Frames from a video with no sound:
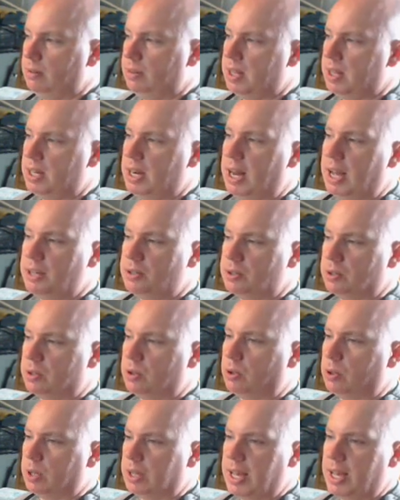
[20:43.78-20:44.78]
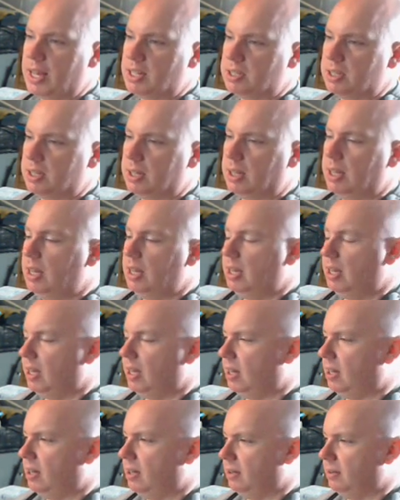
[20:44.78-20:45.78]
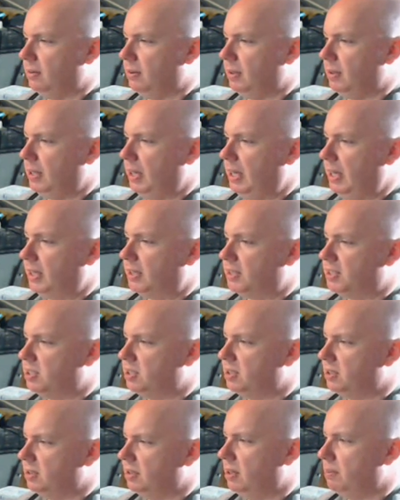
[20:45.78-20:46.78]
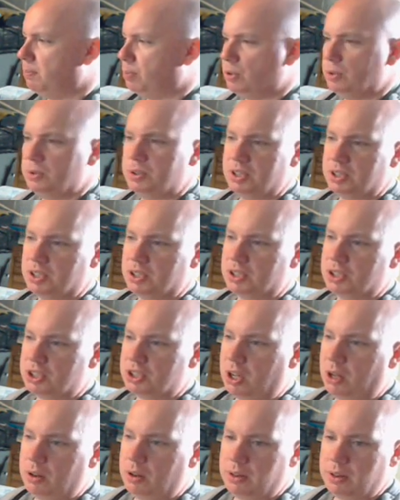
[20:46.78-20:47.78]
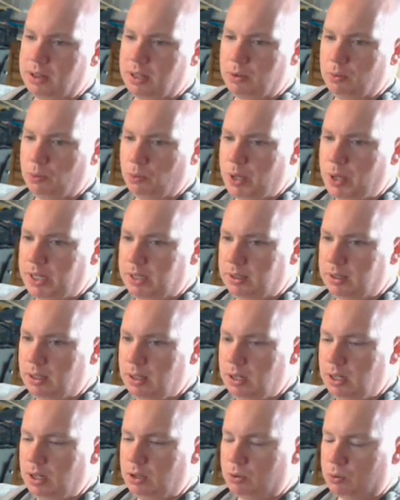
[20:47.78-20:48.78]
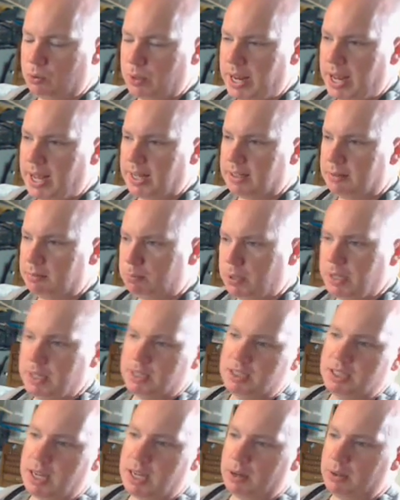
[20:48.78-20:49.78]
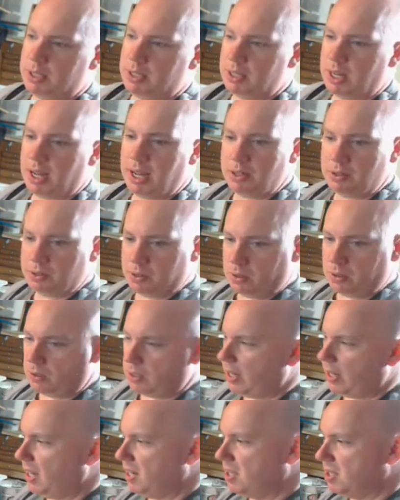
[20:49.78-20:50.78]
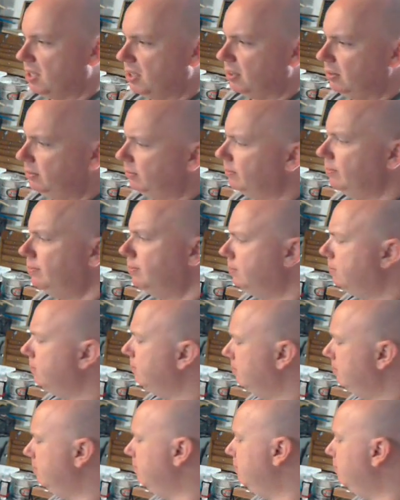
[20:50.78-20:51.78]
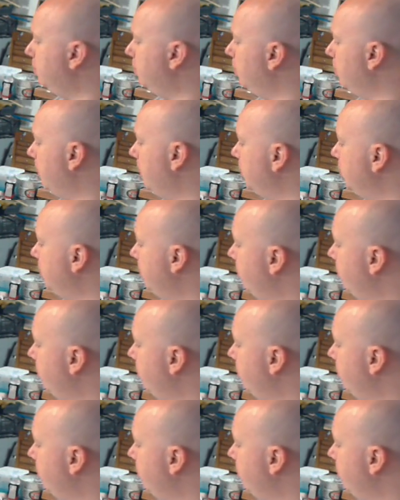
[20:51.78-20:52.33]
than hydrochloric acid. It produces a salt that, when reacted, breaks down into hydrochloric acid, pretty much.